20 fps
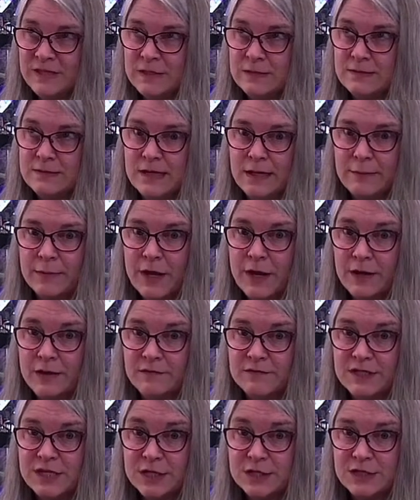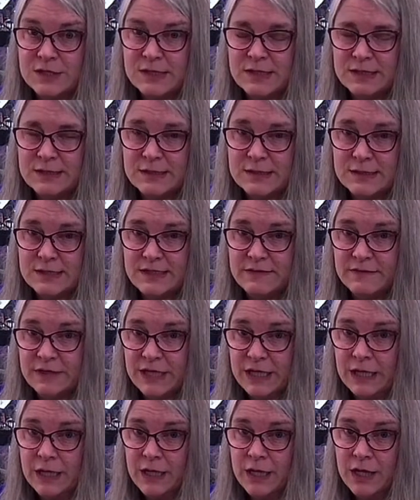the same kind of touch
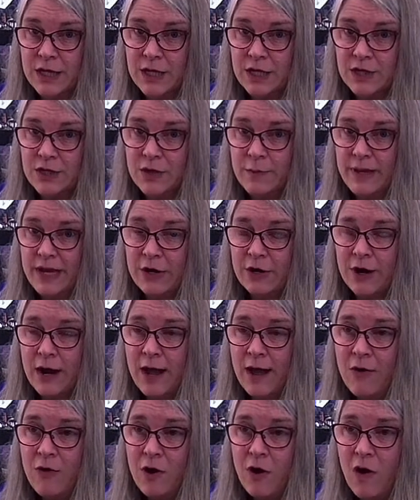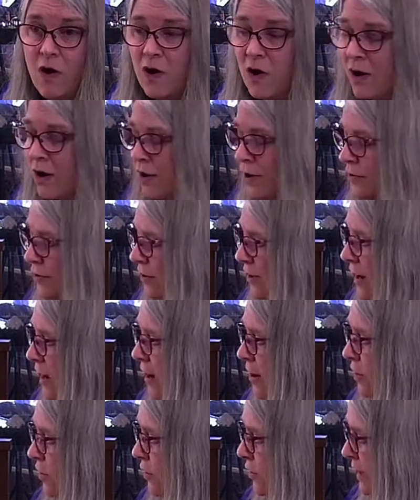sensitivity. No matter how hard or
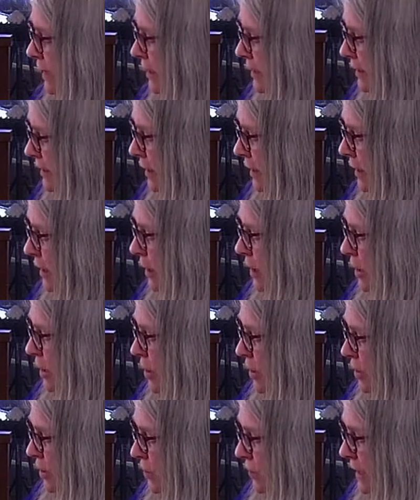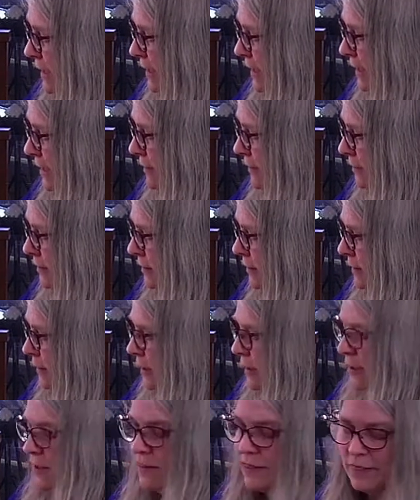how quickly you hit
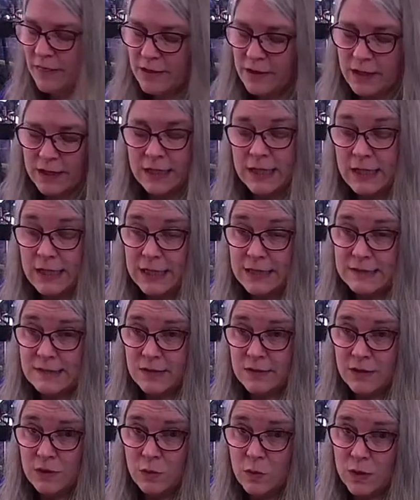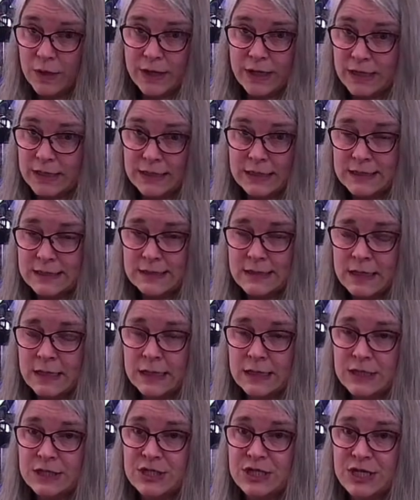the keys on the organ, it's not
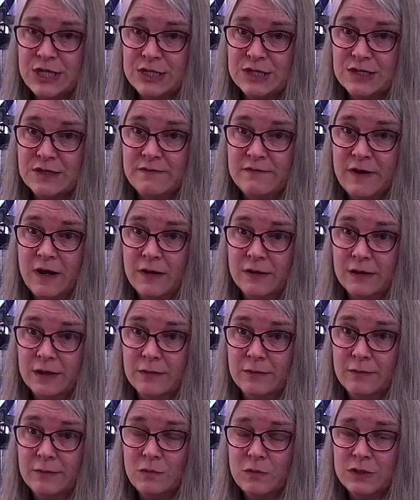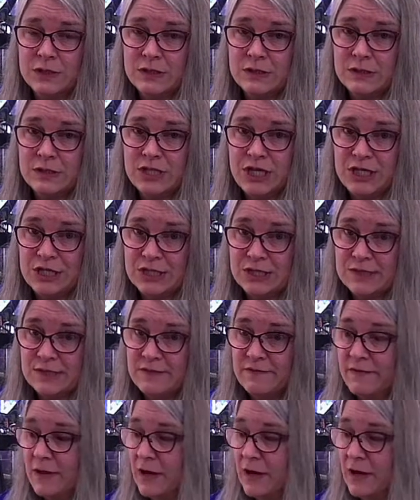going to change the volume. What changes the